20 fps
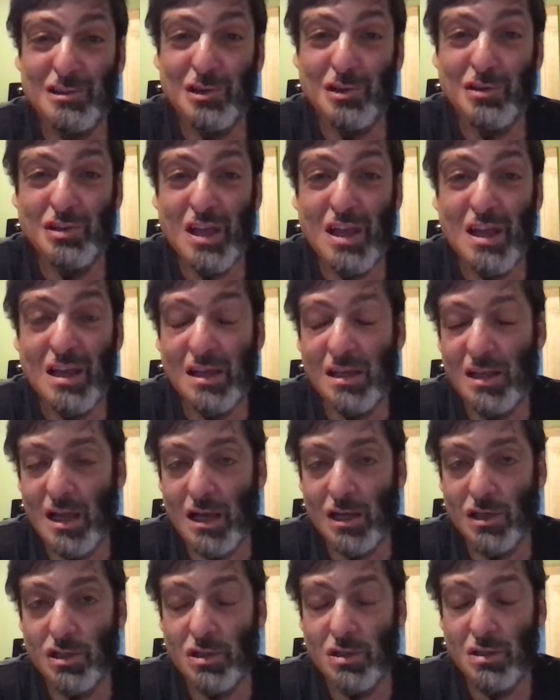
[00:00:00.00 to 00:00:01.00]
take any
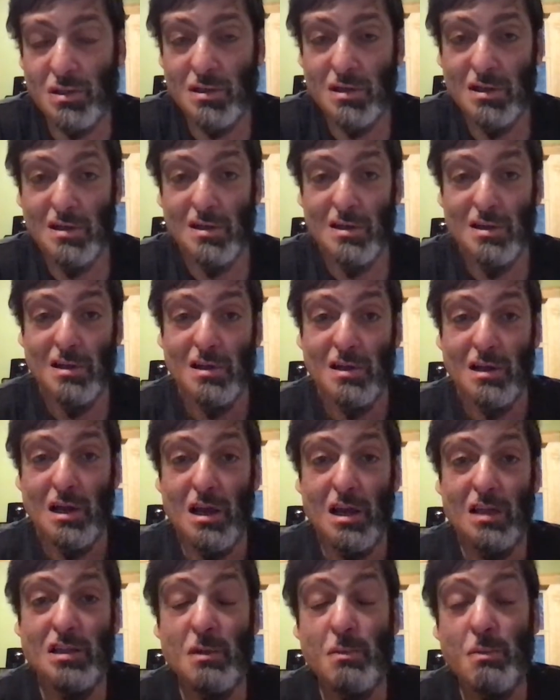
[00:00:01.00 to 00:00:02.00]
action.
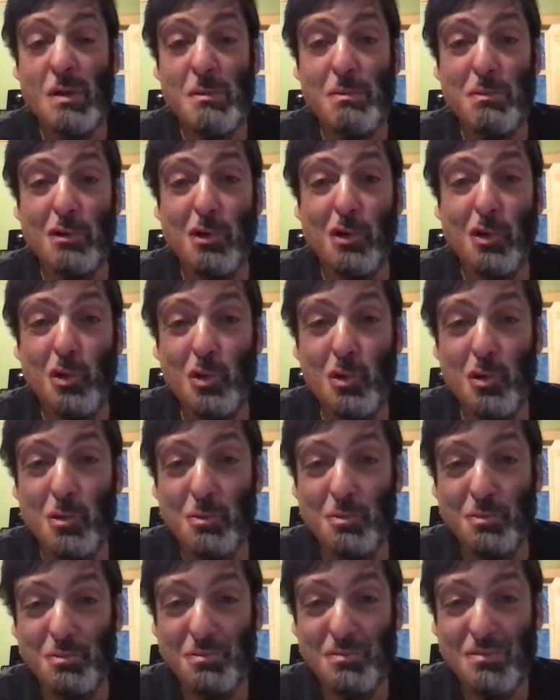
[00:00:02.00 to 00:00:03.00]
The people
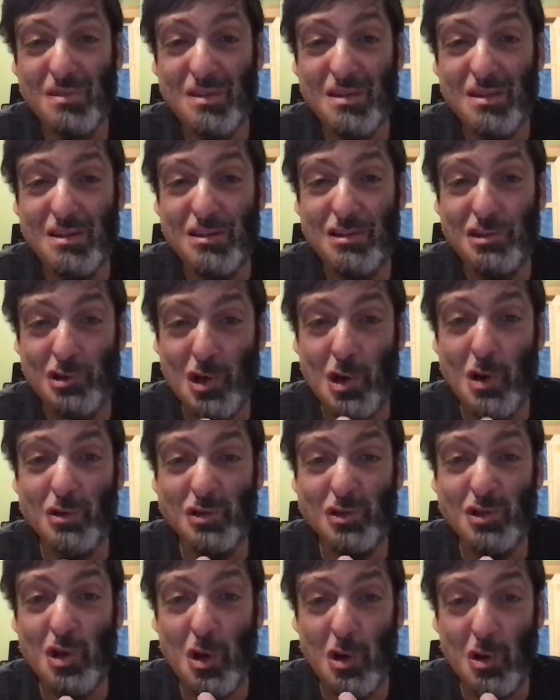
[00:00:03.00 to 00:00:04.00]
who
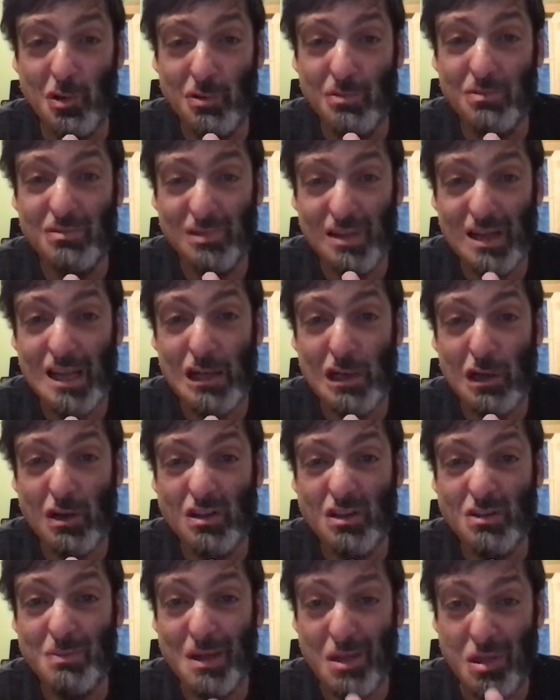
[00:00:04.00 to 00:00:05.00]
don't know a
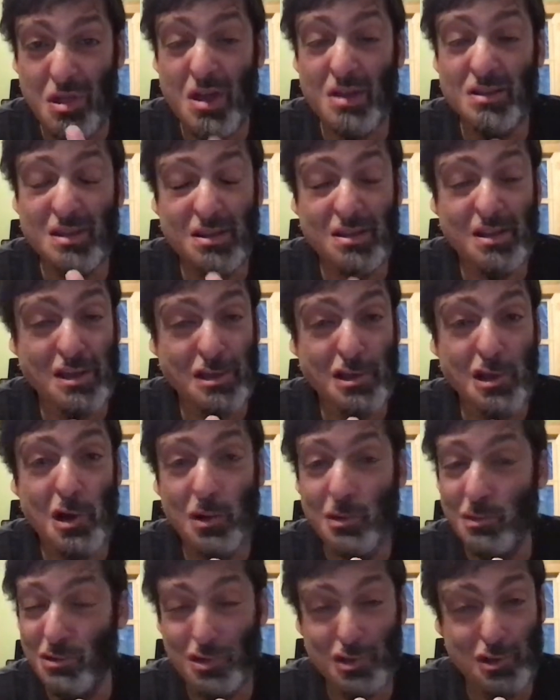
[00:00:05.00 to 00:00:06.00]
lot but think that they
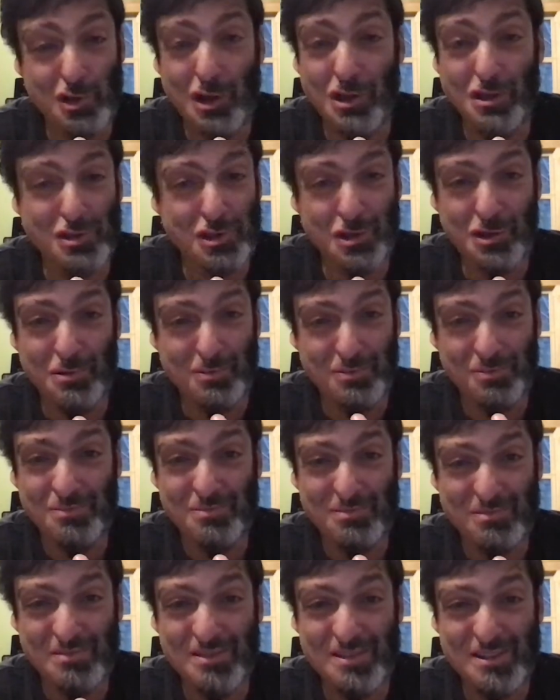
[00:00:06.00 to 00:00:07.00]
know should also
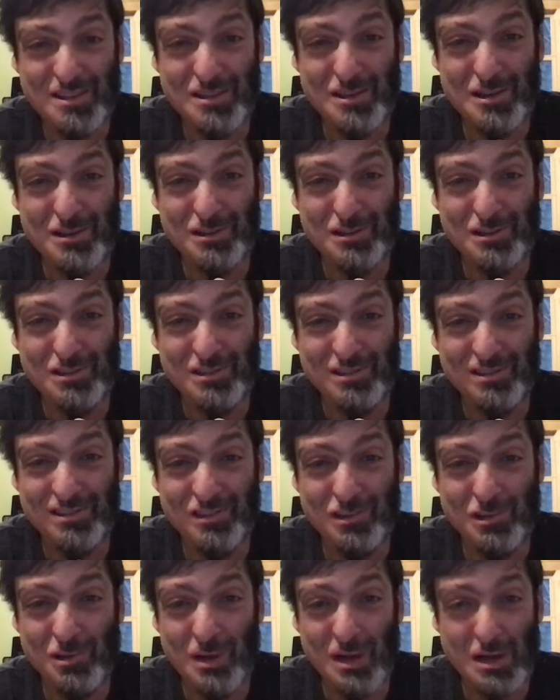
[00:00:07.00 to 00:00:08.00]
not
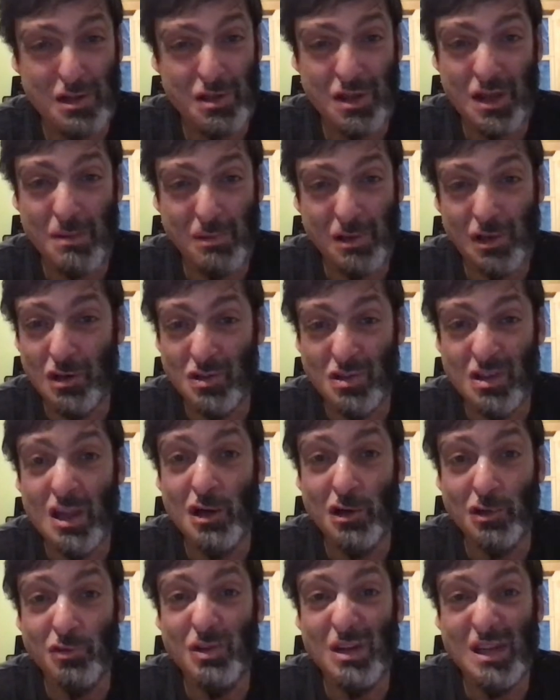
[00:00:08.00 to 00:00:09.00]
do anything because they
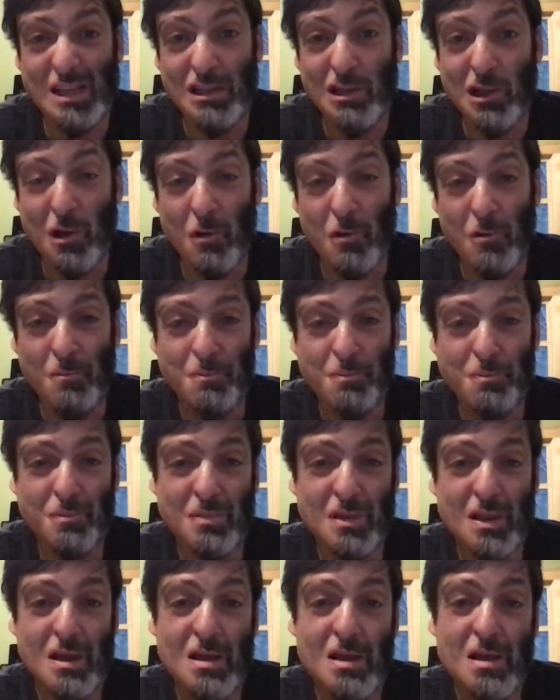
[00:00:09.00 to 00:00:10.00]
don't really know.
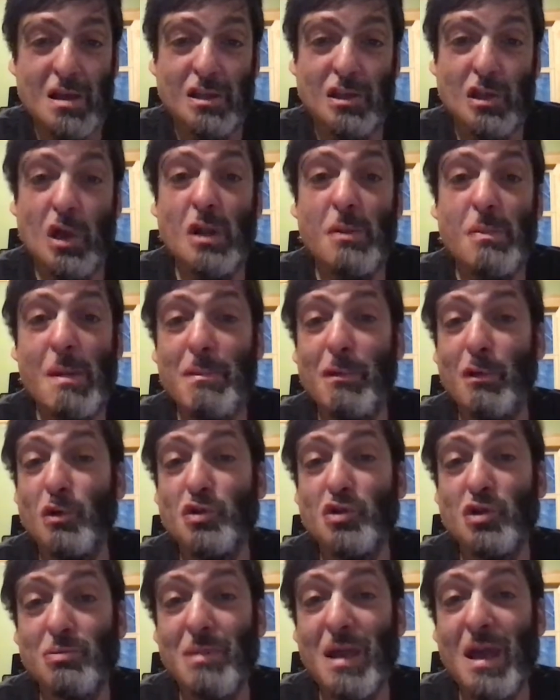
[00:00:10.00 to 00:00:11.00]
The only people who
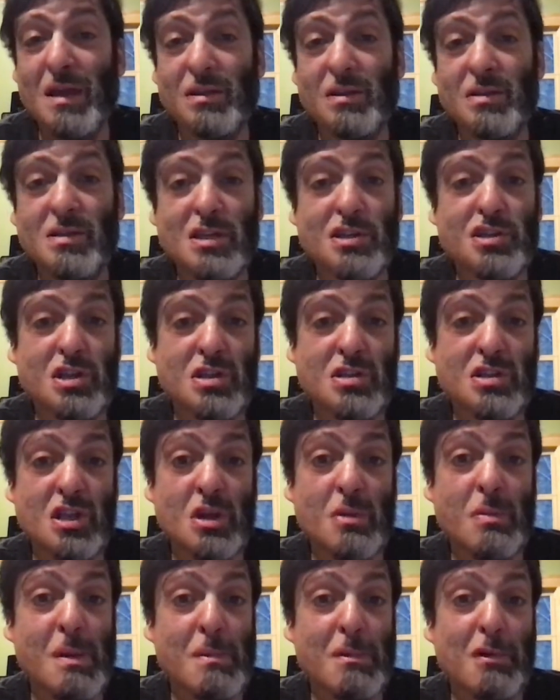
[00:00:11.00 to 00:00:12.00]
should make decisions are
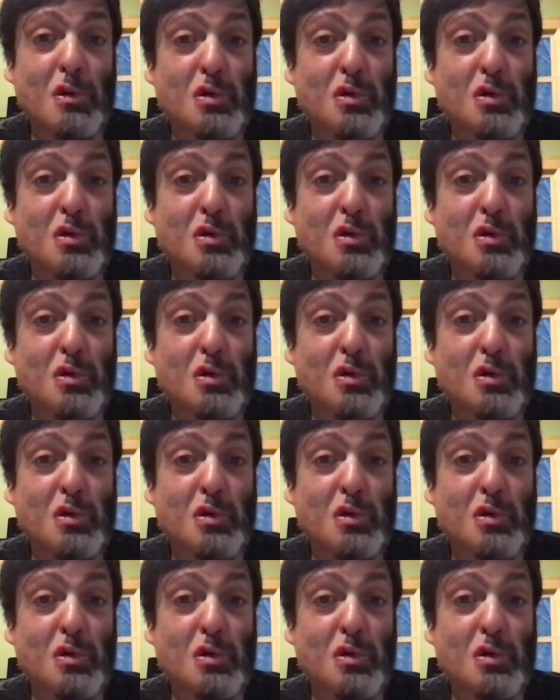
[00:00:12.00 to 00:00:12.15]
the people who